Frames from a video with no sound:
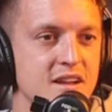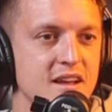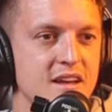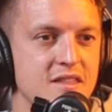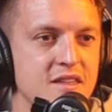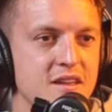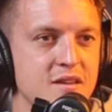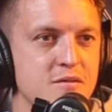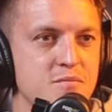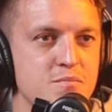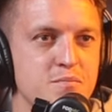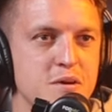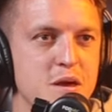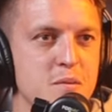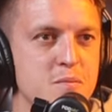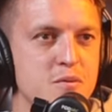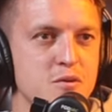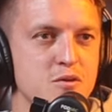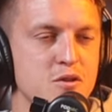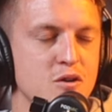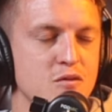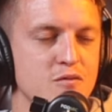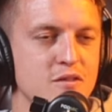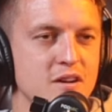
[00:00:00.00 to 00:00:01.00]
I think people
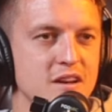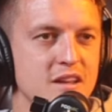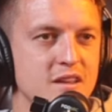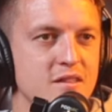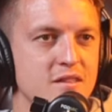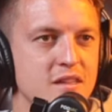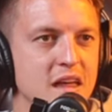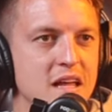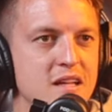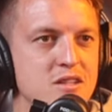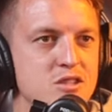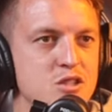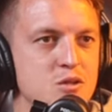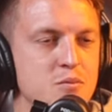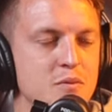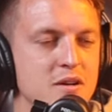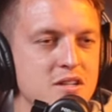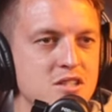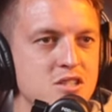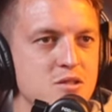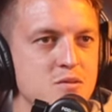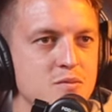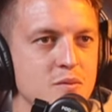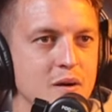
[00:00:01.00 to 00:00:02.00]
don't really think too
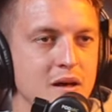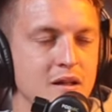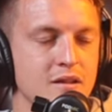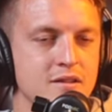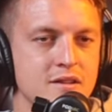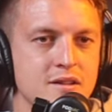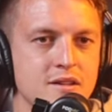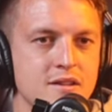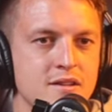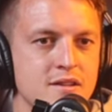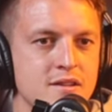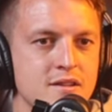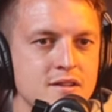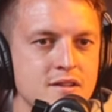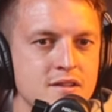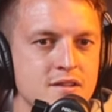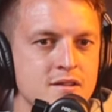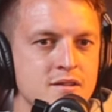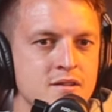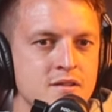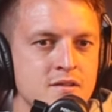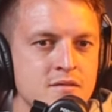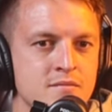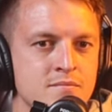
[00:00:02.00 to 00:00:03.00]
much. Well,
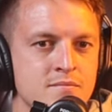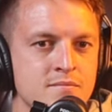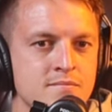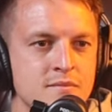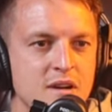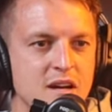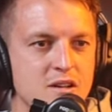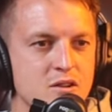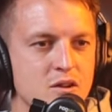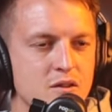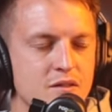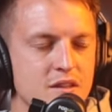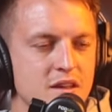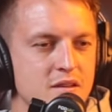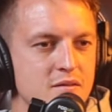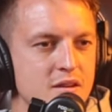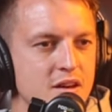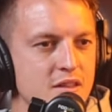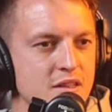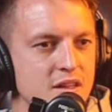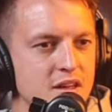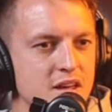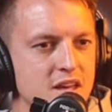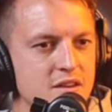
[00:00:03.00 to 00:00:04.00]
I don't think
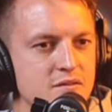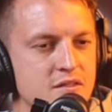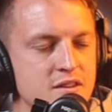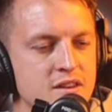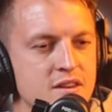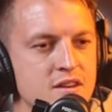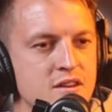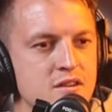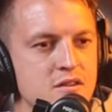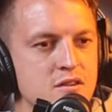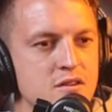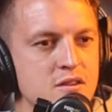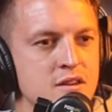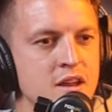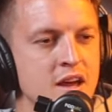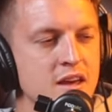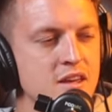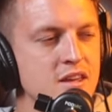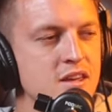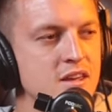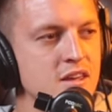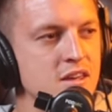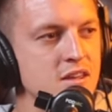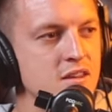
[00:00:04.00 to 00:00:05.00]
I think even
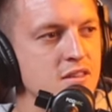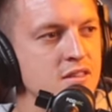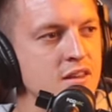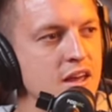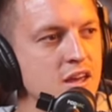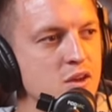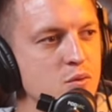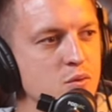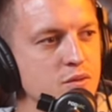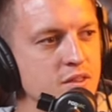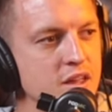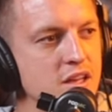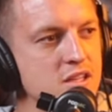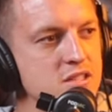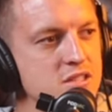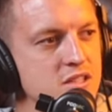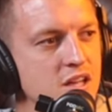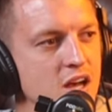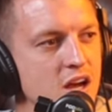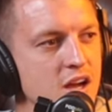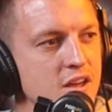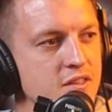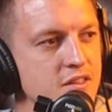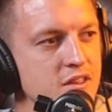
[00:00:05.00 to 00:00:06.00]
Nike, Nike, when they
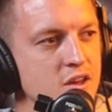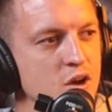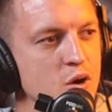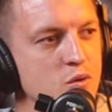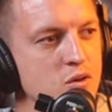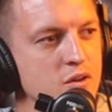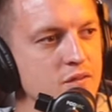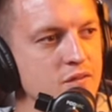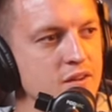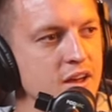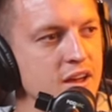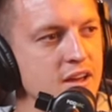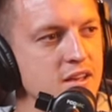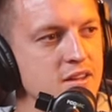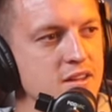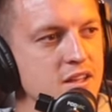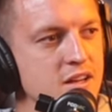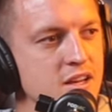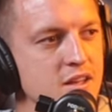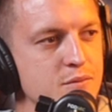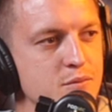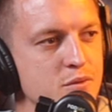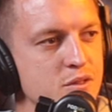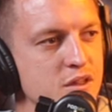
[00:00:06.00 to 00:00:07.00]
started the owner, mm. Nike
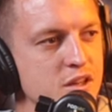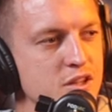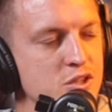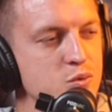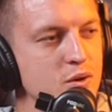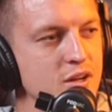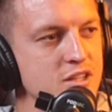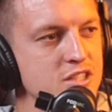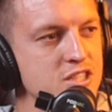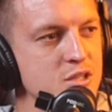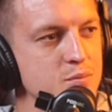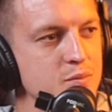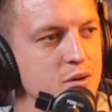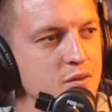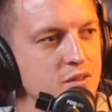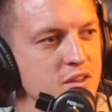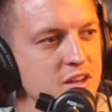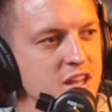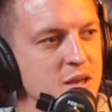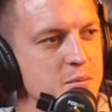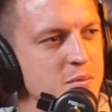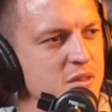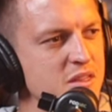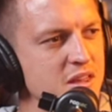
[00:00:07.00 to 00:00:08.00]
didn't even think twice about the
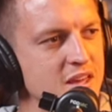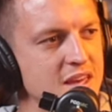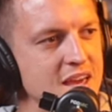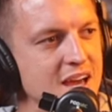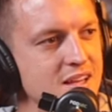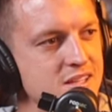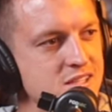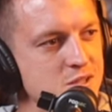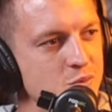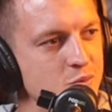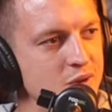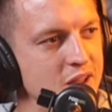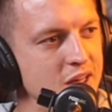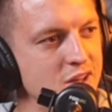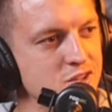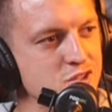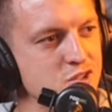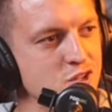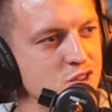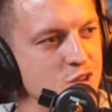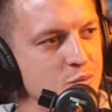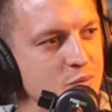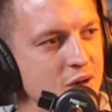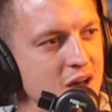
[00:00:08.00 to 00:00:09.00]
name. Yeah. I think he asked someone else
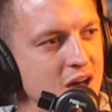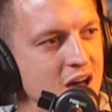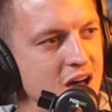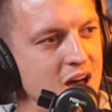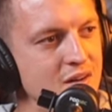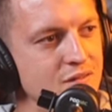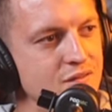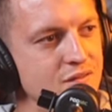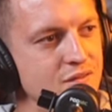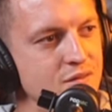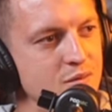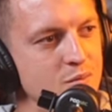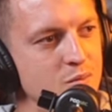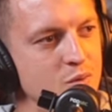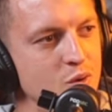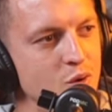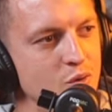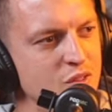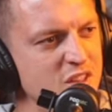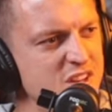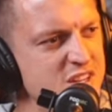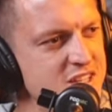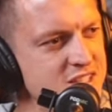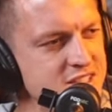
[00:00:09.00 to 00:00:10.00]
on the behalf yeah. or
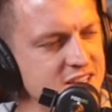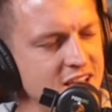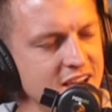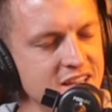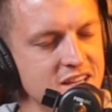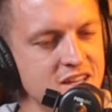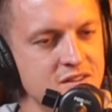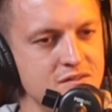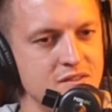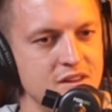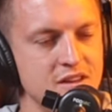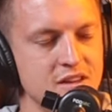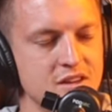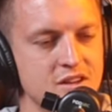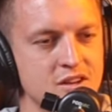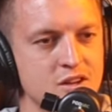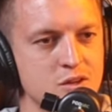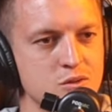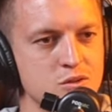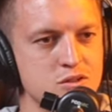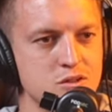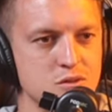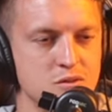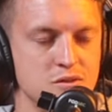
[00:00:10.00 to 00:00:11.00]
the design of it, you
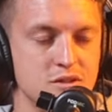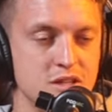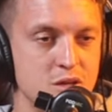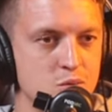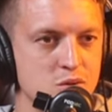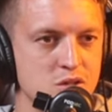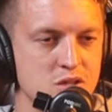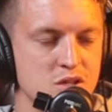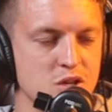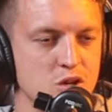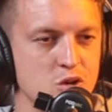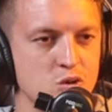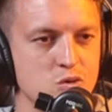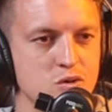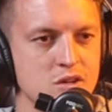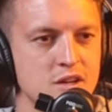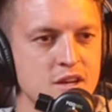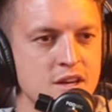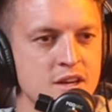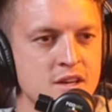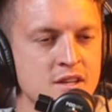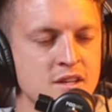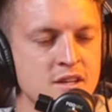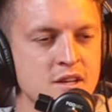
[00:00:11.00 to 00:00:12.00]
know. So there we go. Yeah.
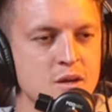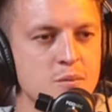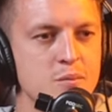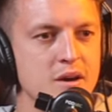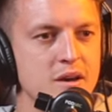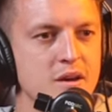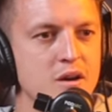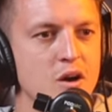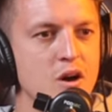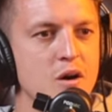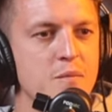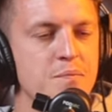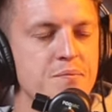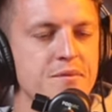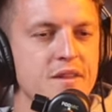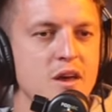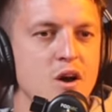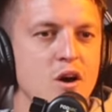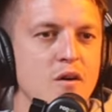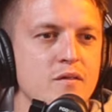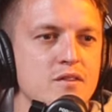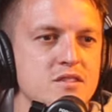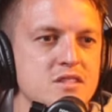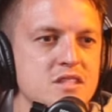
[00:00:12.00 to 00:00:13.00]
But
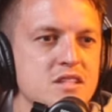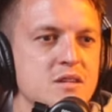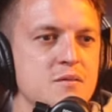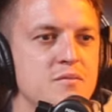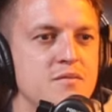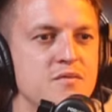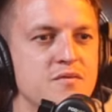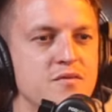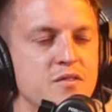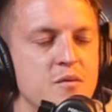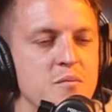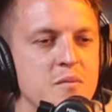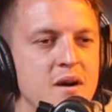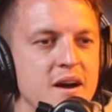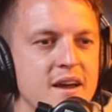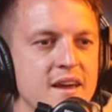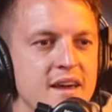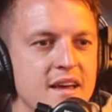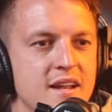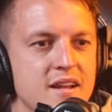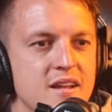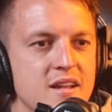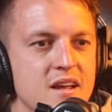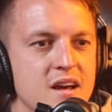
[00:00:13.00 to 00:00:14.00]
obviously, from my
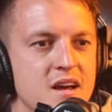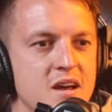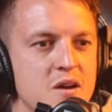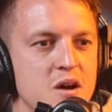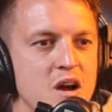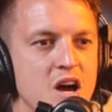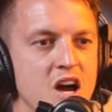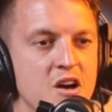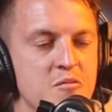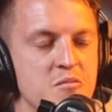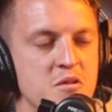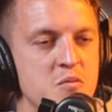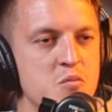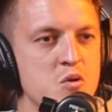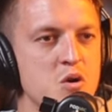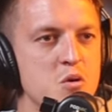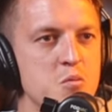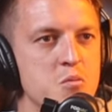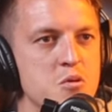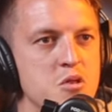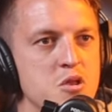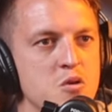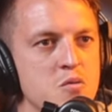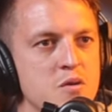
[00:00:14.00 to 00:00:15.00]
end, I've been
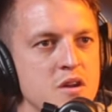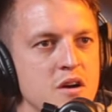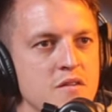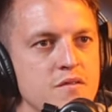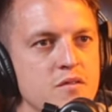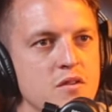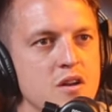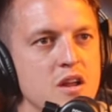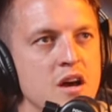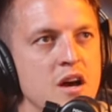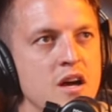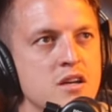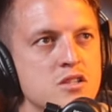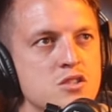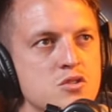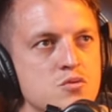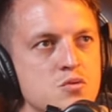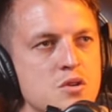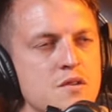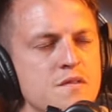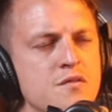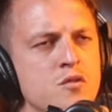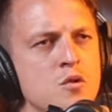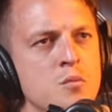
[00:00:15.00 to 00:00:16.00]
working with you now for last
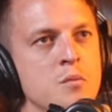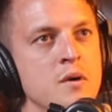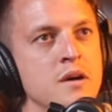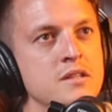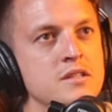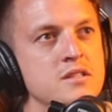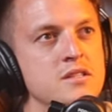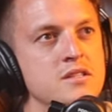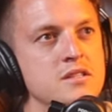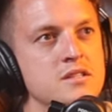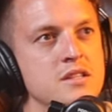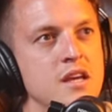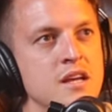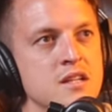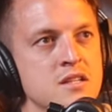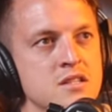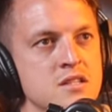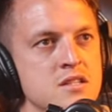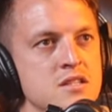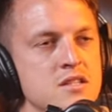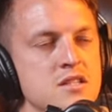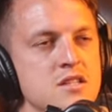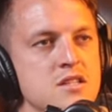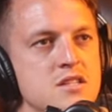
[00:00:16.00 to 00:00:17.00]
three, four months,
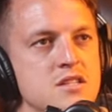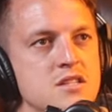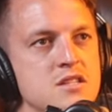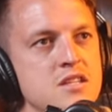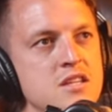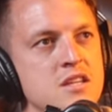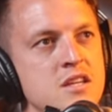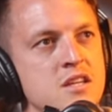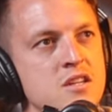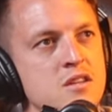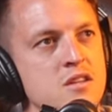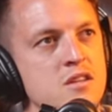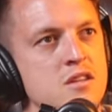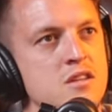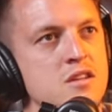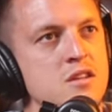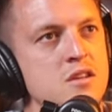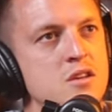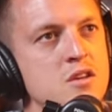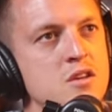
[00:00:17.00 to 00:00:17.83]
and just seeing